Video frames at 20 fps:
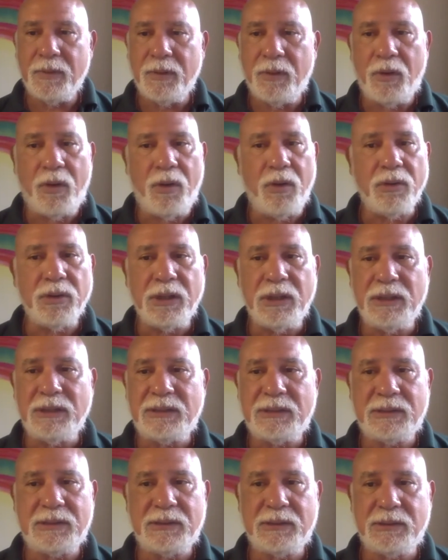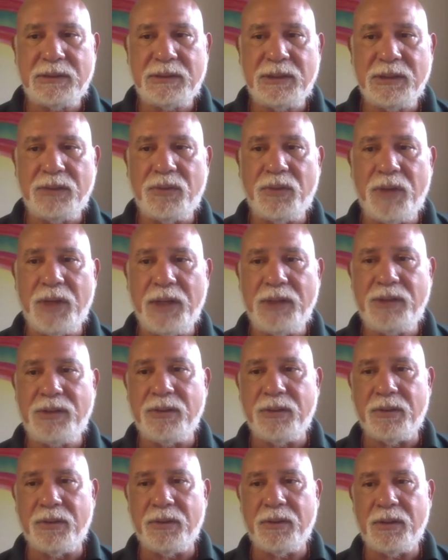all this
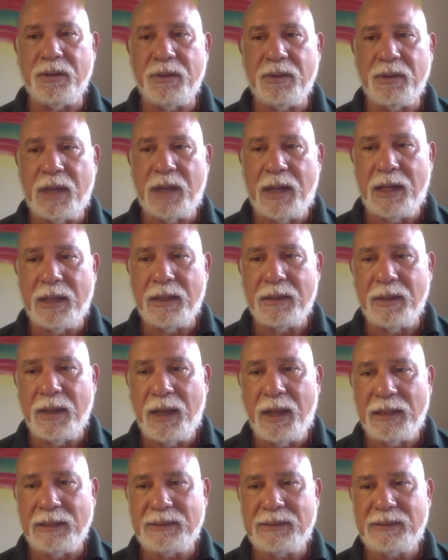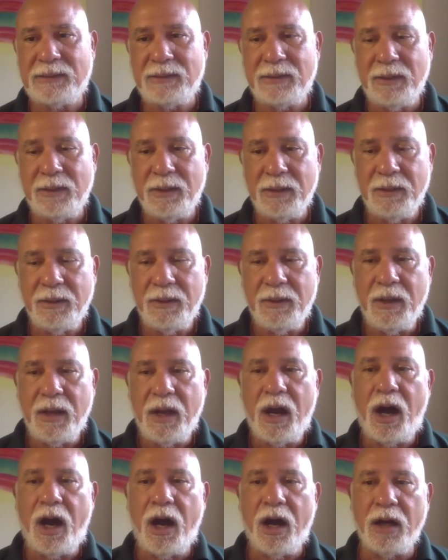situation that has
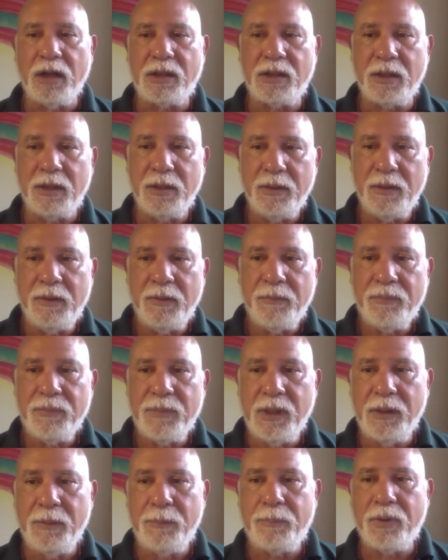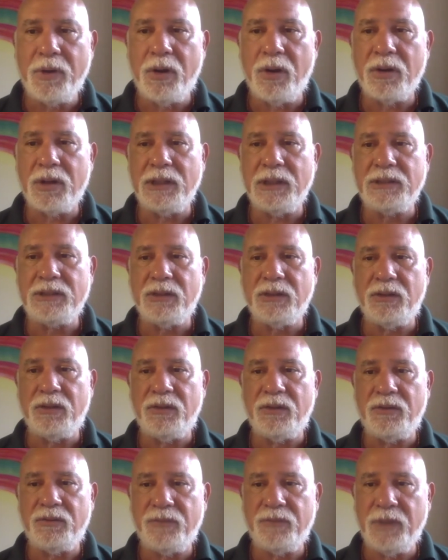hurt the progress
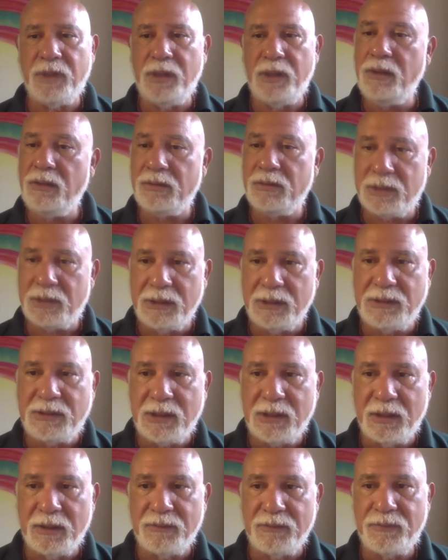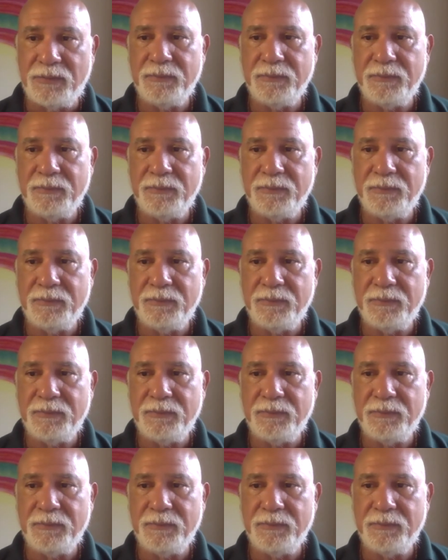of the industry itself.